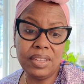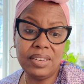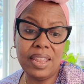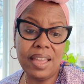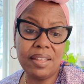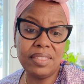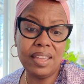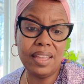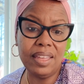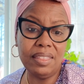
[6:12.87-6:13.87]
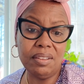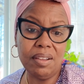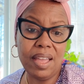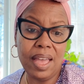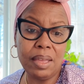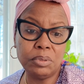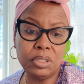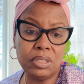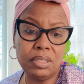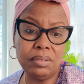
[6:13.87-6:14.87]
Now, the other
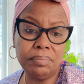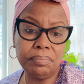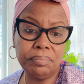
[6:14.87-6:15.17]
option